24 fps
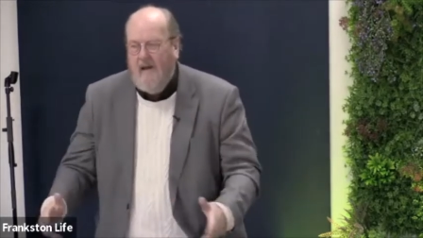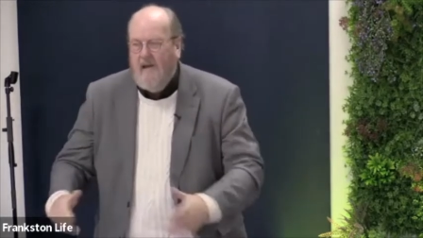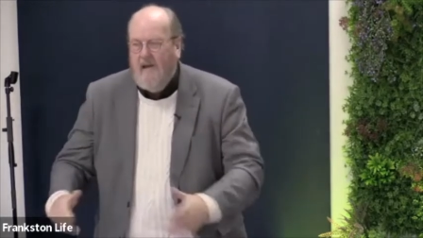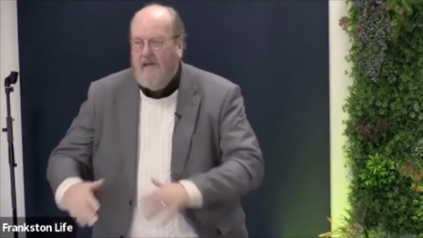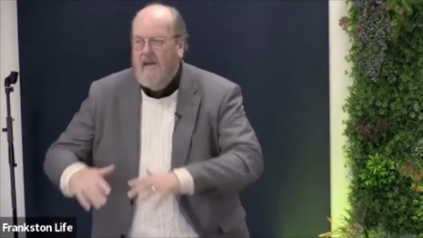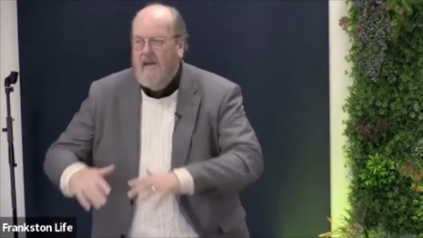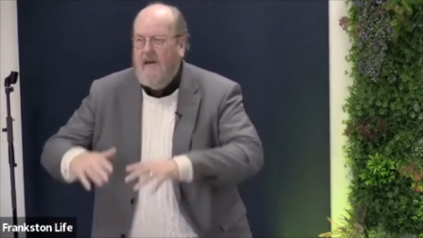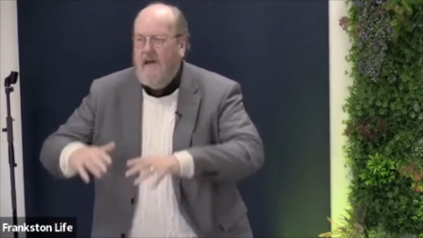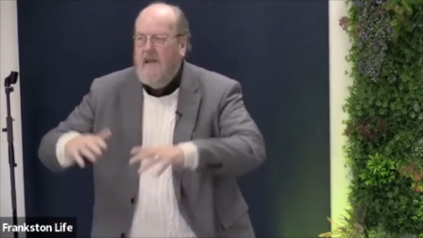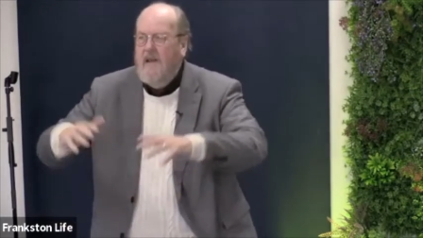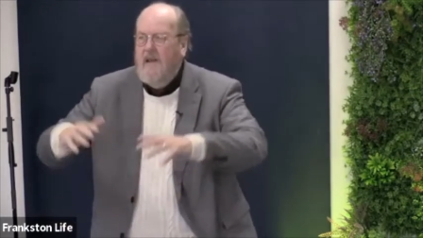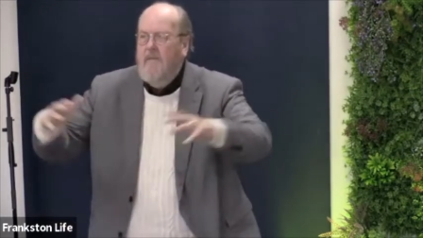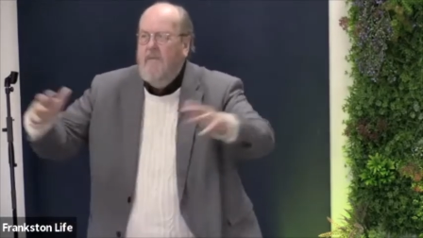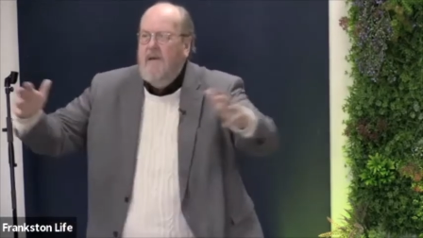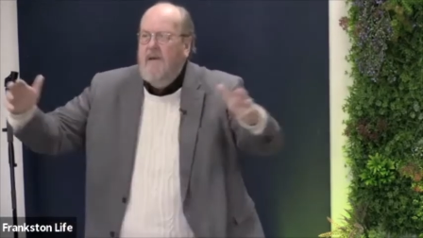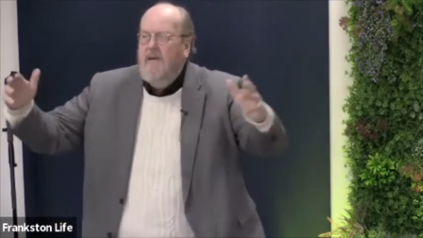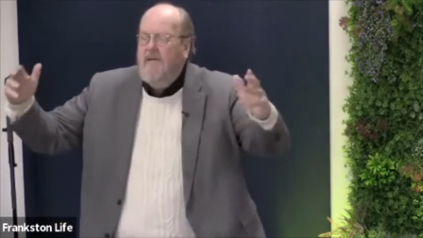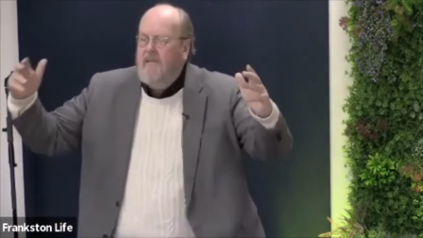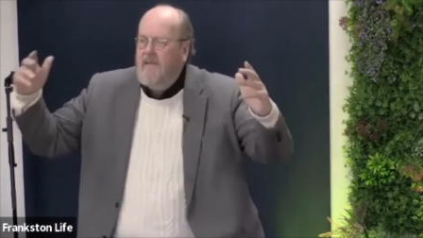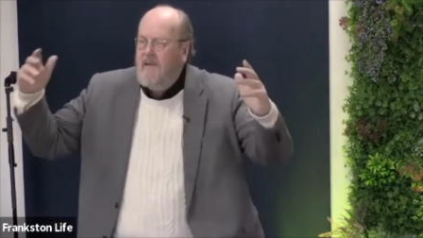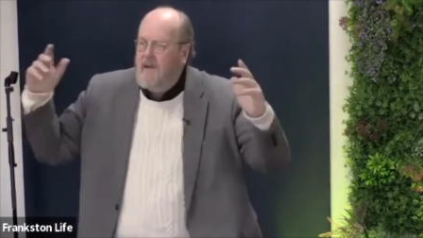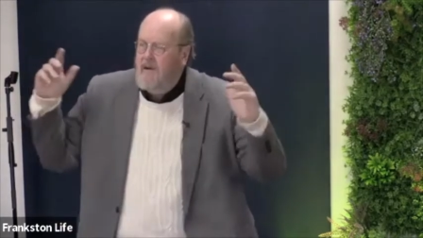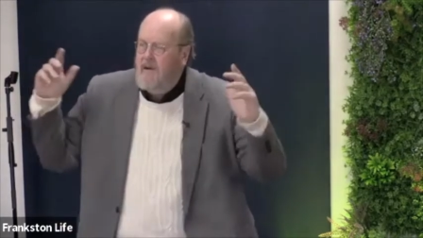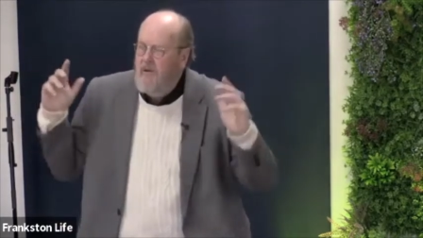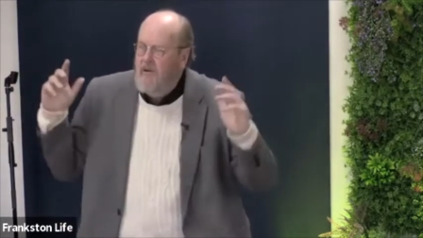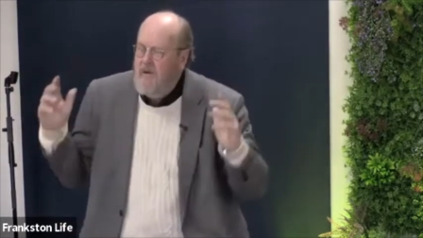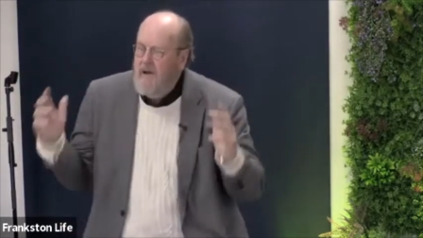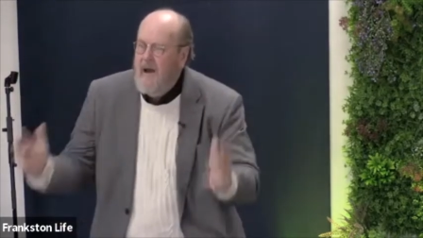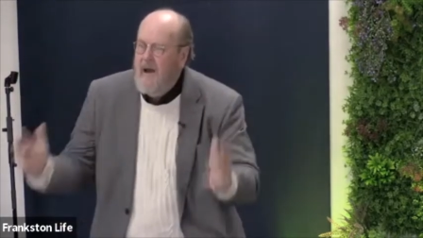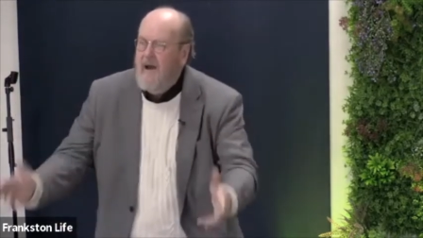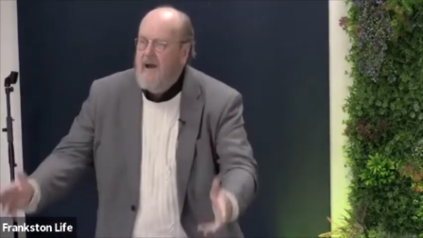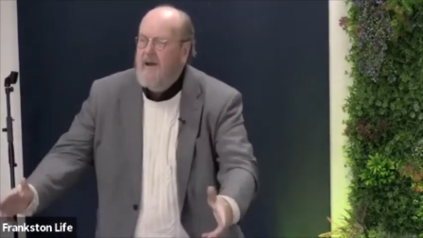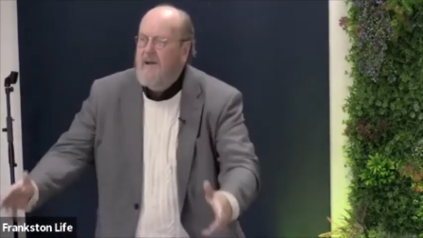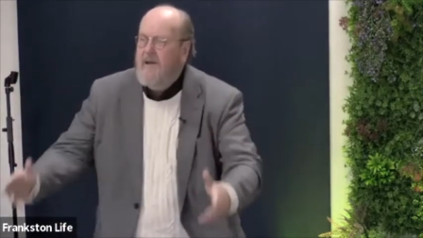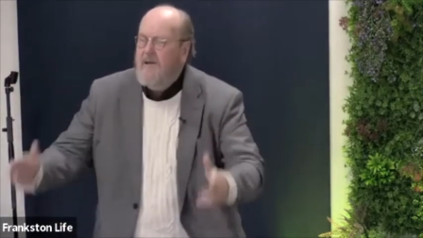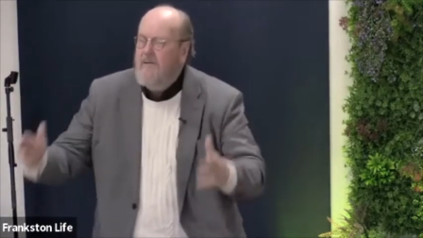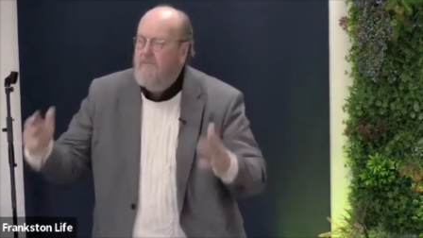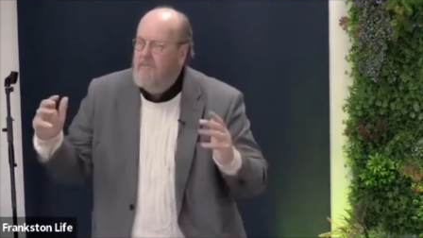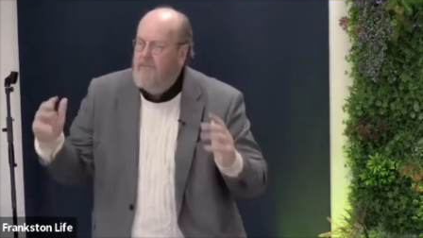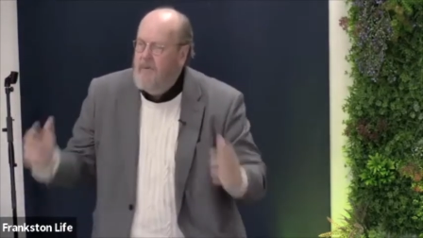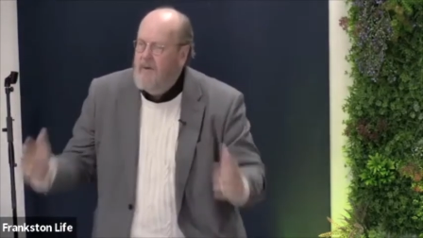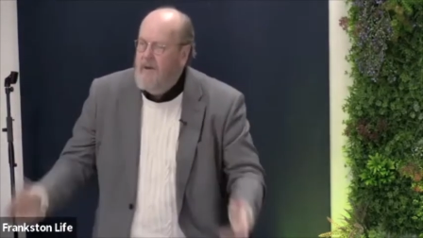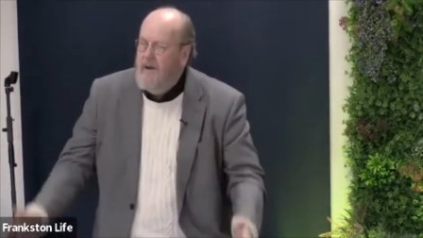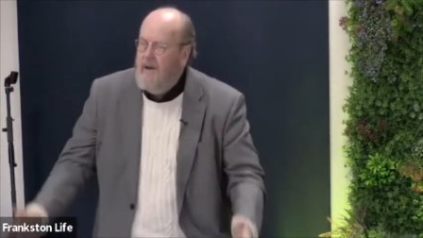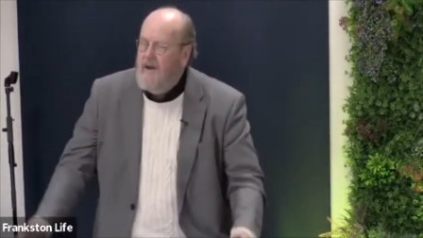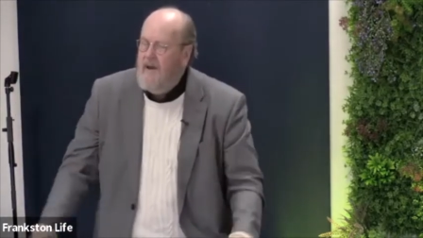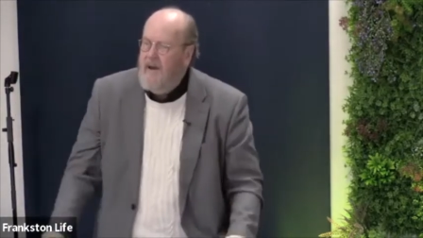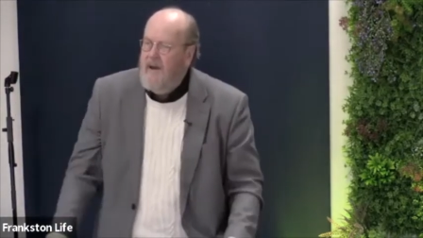The enemy is a created
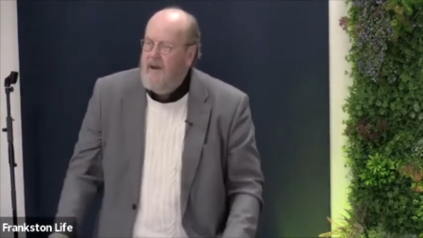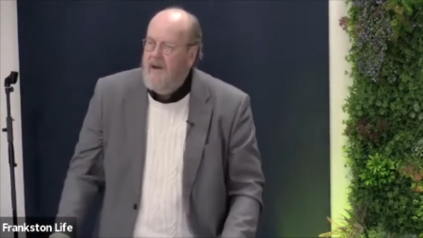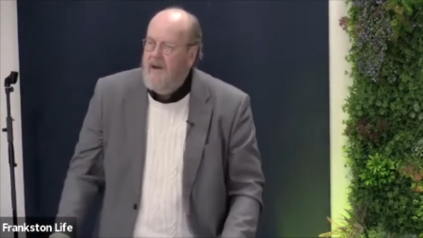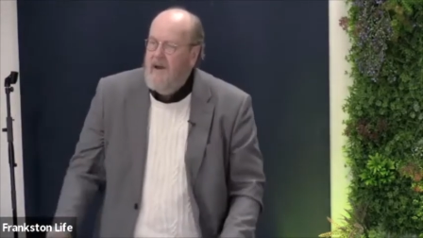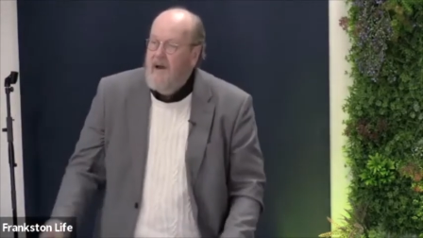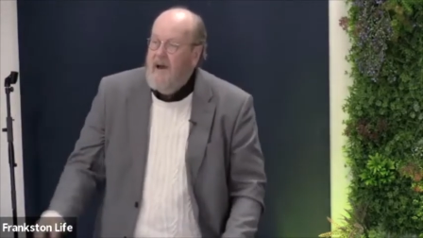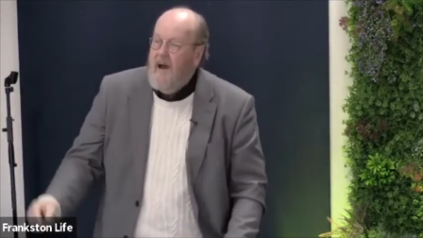being